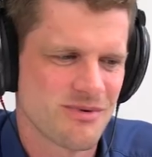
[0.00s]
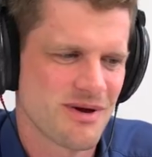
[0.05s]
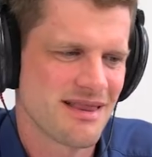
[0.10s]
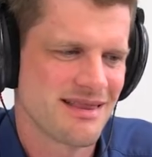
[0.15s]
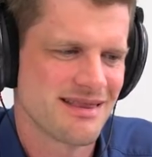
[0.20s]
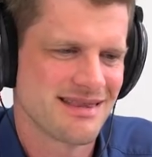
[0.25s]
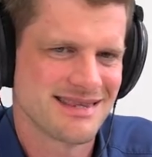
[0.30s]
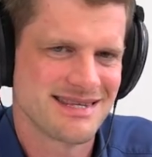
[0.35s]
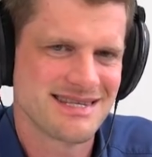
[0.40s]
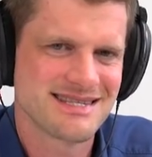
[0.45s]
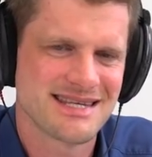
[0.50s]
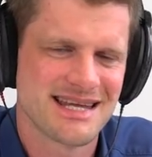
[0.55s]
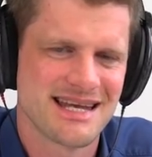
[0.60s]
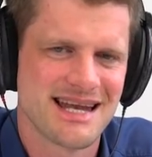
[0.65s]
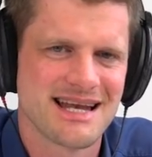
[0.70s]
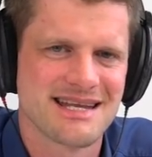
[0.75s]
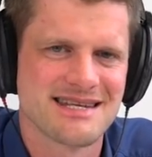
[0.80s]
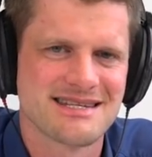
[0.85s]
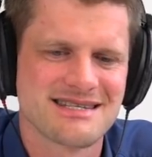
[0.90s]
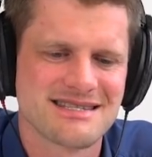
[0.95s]
well, this
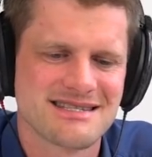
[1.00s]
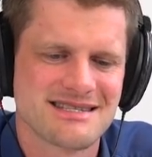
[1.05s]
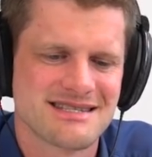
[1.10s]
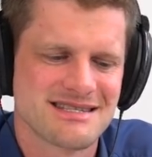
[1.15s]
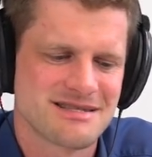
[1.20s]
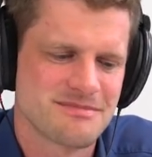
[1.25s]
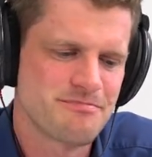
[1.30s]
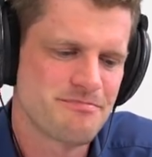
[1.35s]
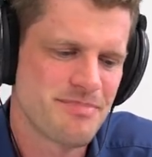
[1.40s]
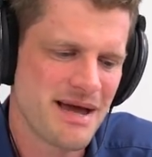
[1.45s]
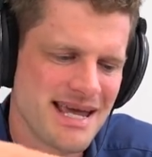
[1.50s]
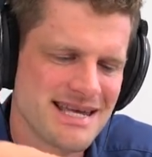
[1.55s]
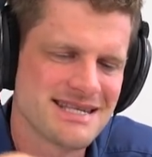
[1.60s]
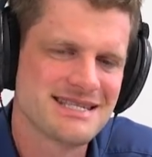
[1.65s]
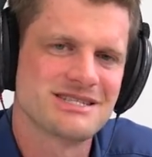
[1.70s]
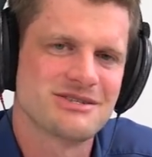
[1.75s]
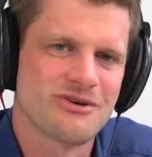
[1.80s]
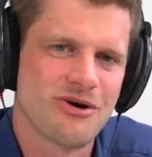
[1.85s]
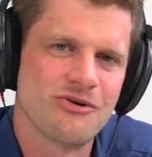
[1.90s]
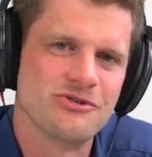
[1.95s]
analysis is
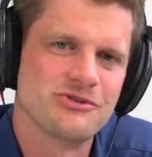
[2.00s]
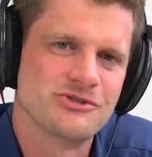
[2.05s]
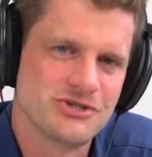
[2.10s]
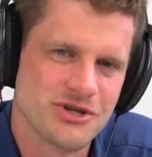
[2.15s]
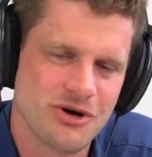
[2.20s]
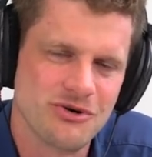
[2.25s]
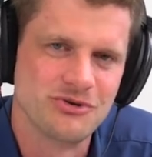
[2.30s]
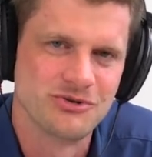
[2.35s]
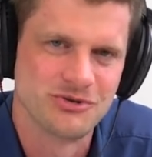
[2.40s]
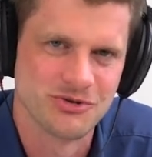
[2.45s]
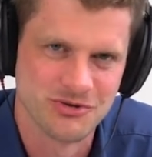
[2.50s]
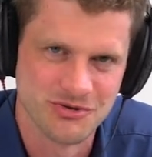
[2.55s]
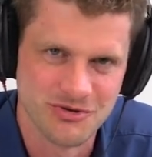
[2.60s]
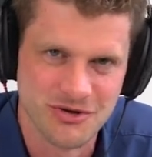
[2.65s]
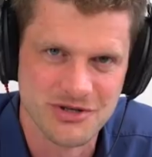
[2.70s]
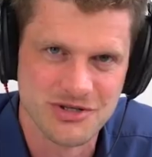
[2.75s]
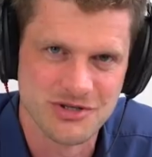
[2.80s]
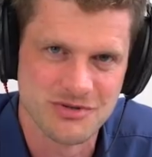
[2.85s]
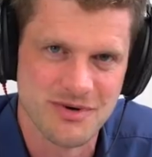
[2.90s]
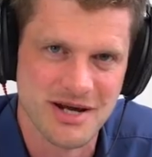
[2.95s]
based on
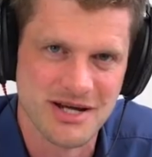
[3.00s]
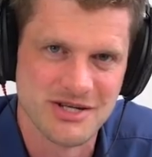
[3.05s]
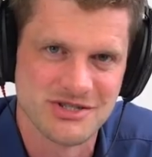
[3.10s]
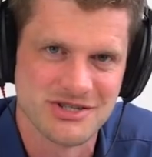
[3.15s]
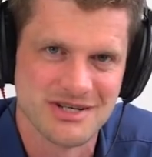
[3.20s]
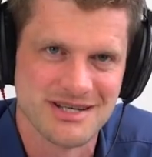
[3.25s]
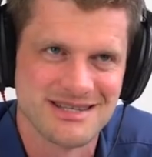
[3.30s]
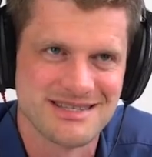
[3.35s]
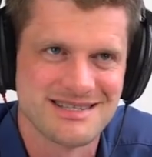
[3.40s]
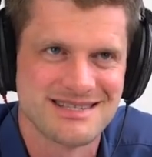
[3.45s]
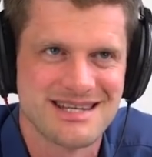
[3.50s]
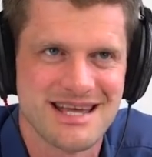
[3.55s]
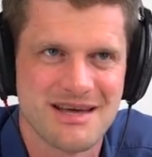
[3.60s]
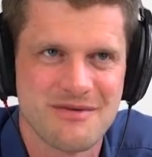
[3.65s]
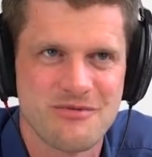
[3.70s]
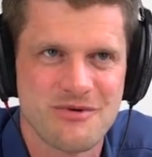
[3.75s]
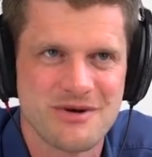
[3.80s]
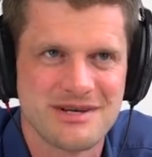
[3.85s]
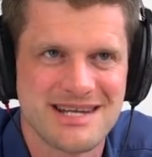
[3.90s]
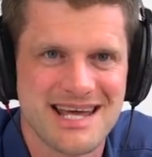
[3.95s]
tone-to-noise ratio and
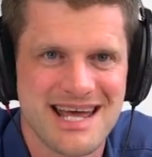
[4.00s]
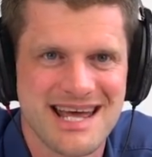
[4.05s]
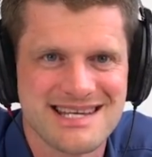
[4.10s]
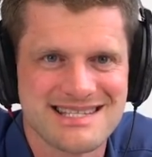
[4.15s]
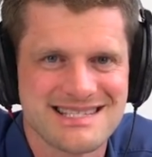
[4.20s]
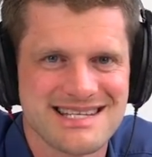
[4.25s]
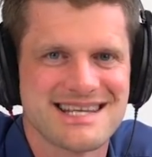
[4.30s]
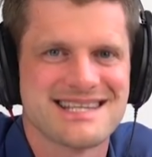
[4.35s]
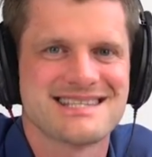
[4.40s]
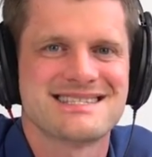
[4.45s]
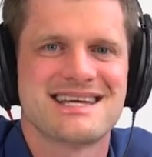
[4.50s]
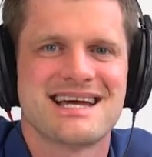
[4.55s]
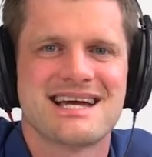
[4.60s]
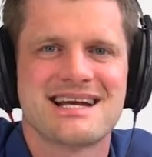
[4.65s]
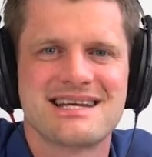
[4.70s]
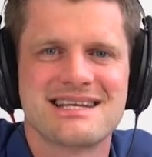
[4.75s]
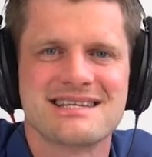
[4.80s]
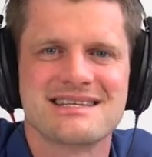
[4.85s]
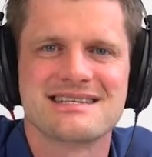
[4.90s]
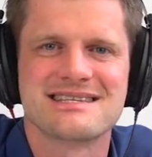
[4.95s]
therefore it has
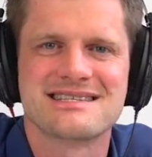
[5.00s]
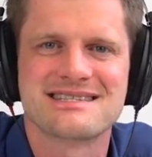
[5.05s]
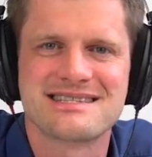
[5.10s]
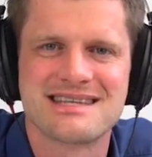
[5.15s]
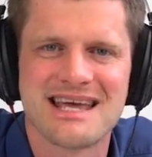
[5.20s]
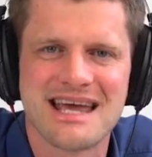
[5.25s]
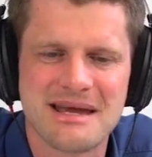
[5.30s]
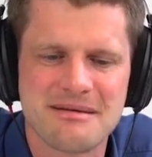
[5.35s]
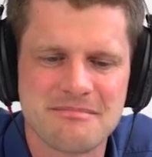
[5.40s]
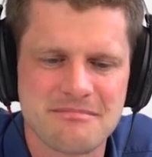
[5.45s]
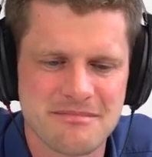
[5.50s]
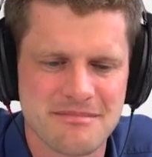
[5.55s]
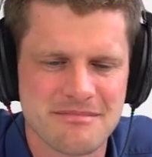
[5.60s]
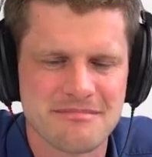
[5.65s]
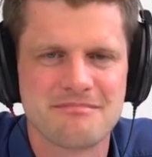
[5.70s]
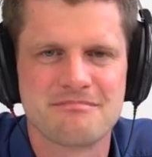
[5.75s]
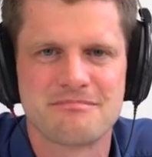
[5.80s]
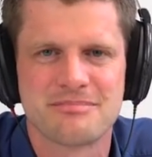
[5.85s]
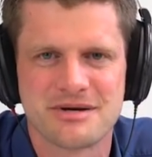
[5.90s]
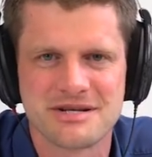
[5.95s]
exactly the same
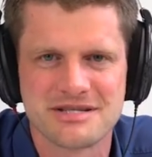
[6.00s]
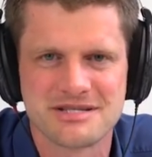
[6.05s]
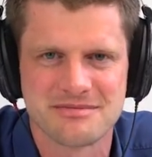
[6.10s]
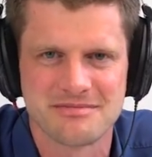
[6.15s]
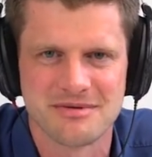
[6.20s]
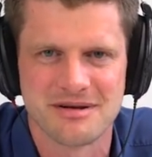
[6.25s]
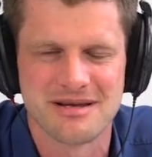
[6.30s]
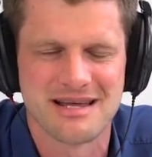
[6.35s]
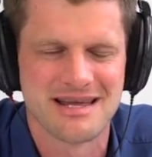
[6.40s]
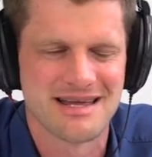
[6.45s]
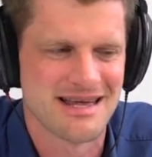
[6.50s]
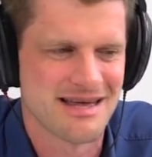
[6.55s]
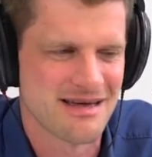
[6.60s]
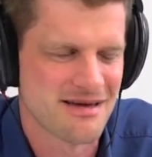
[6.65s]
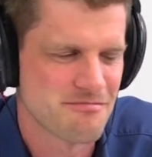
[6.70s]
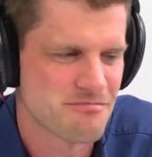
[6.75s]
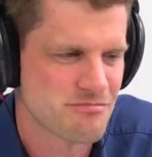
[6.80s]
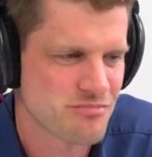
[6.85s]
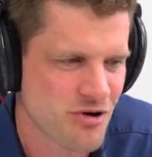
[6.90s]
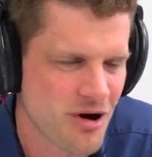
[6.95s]
principle
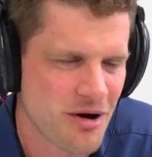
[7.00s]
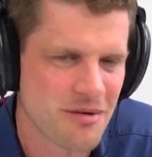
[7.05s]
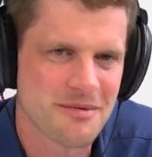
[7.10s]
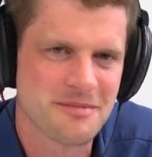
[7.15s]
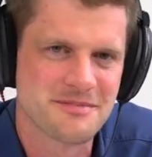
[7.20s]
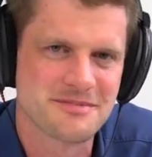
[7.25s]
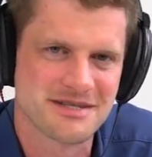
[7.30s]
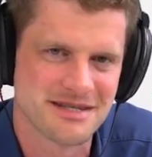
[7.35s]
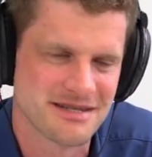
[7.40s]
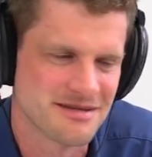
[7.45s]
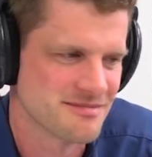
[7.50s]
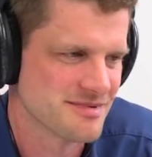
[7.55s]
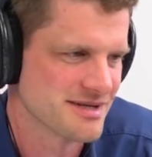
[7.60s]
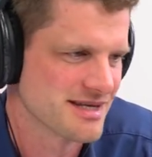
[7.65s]
problems in the